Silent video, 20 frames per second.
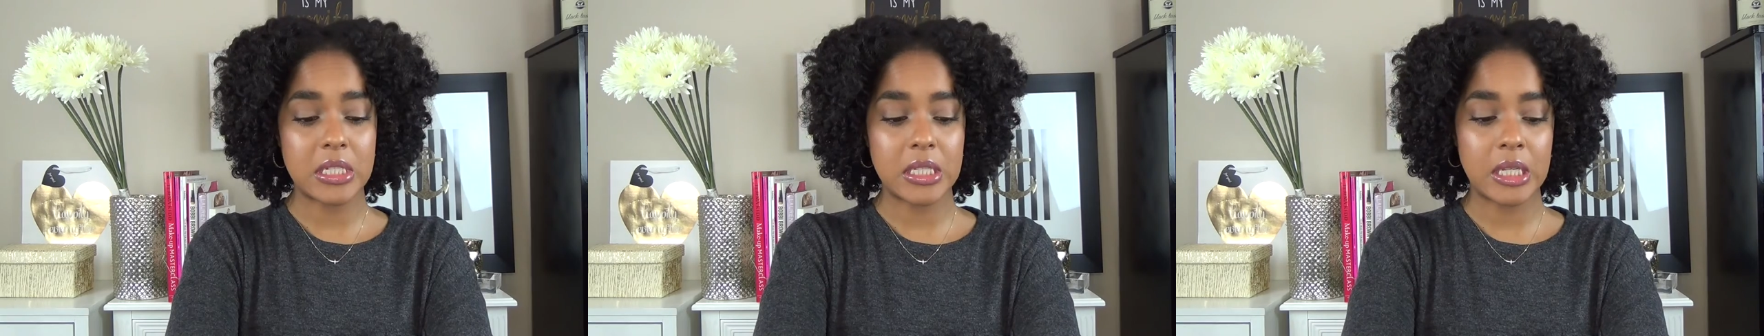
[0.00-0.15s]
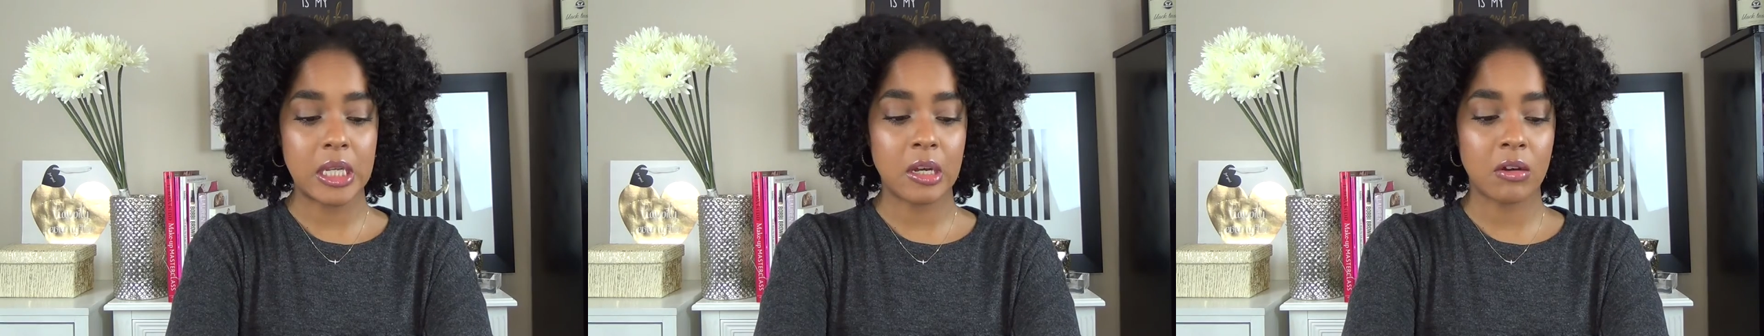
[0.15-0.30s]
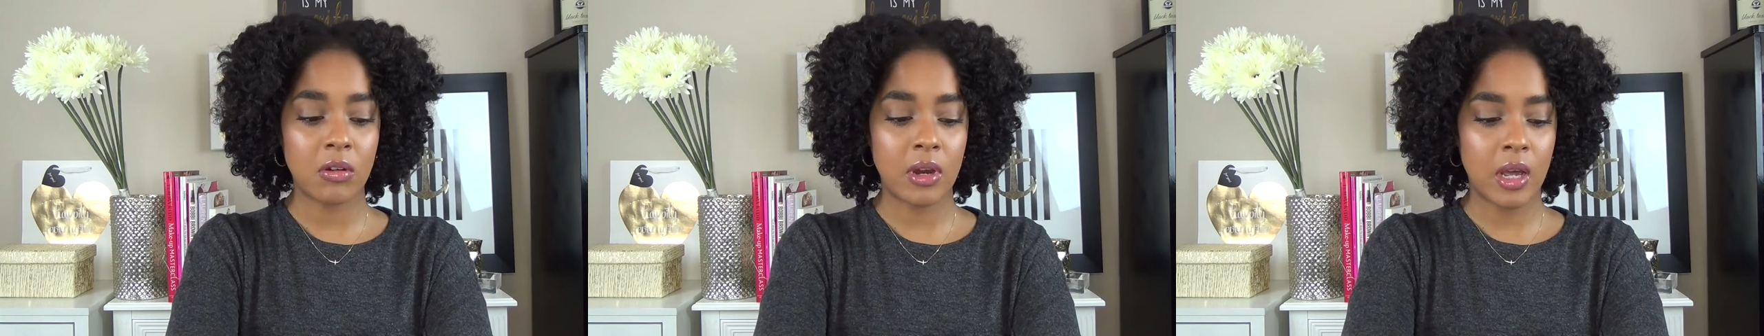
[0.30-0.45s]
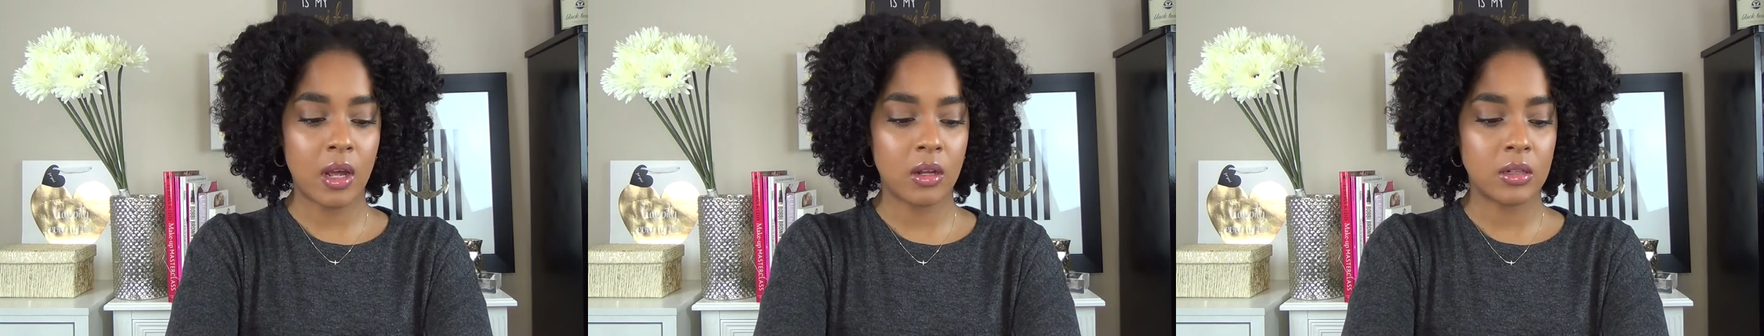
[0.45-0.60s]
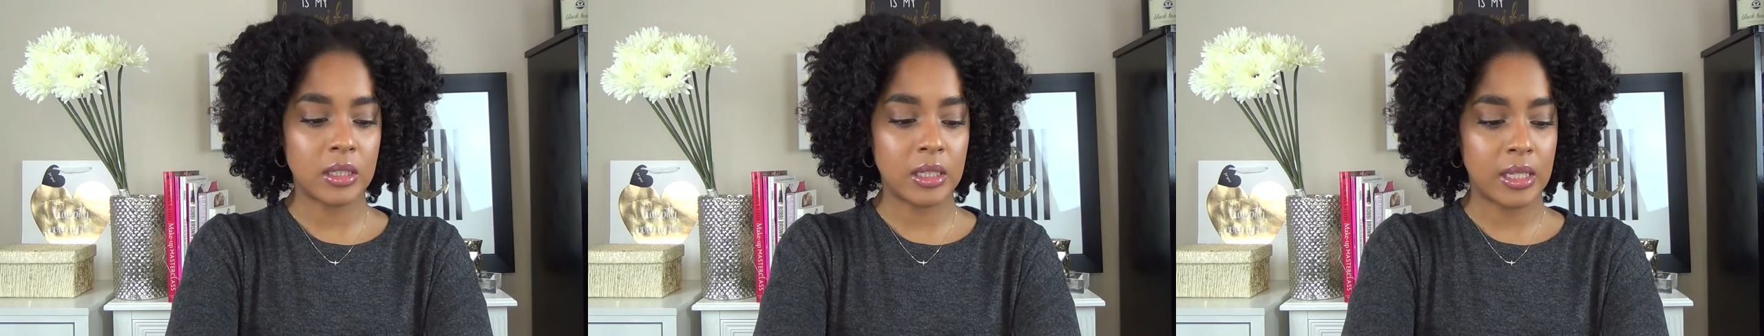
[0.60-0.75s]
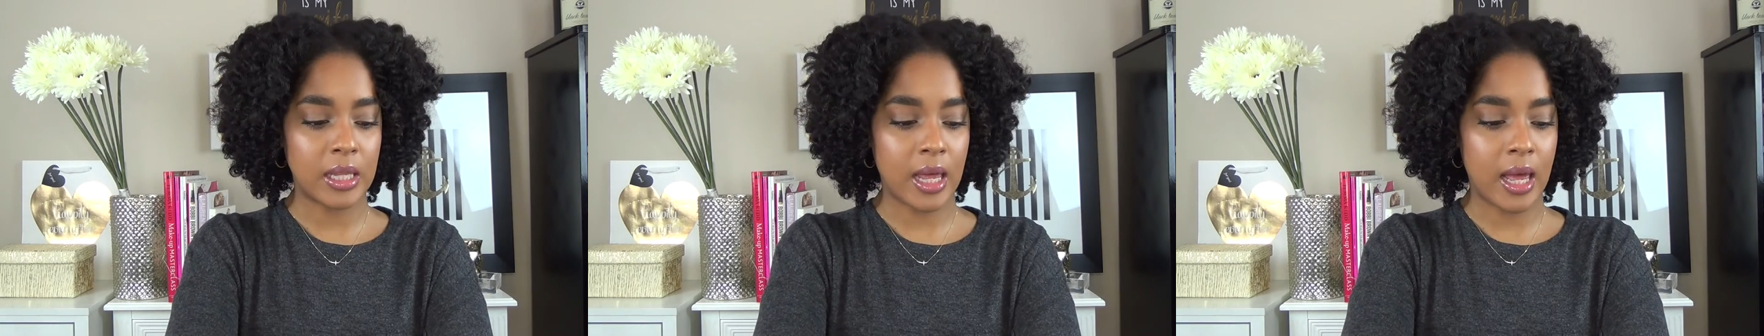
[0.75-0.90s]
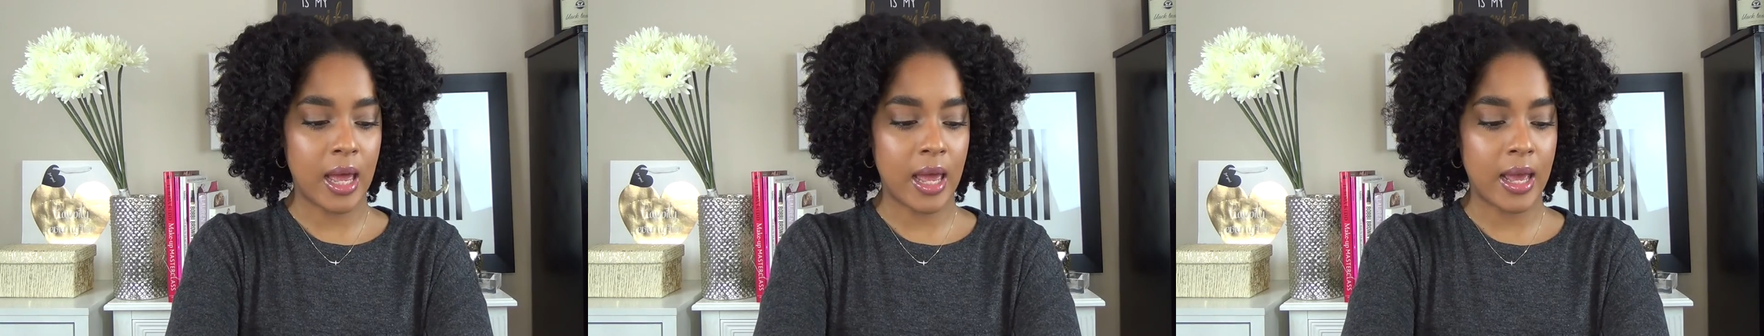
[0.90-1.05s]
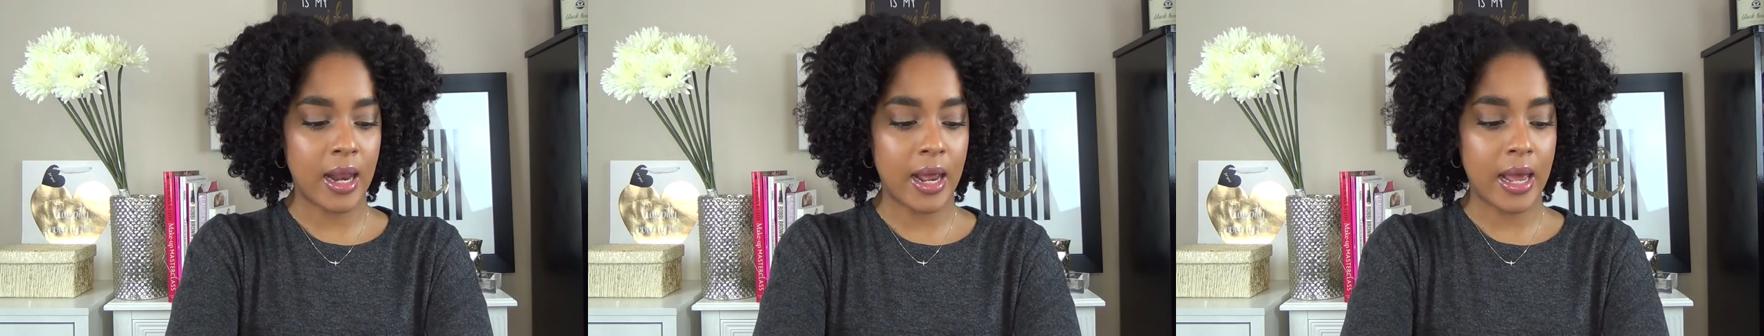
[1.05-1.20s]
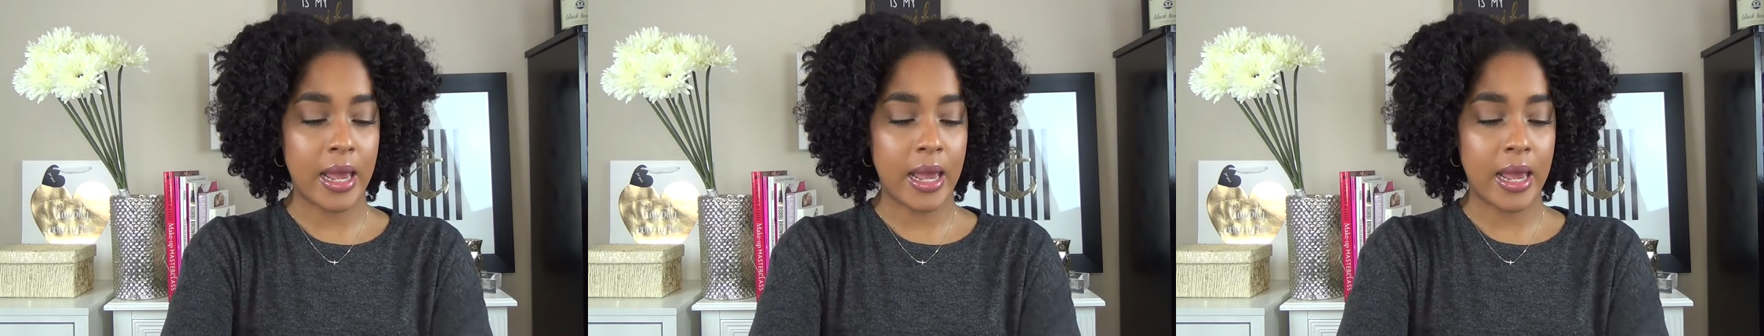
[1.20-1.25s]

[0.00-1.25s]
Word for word: seeing around a lot.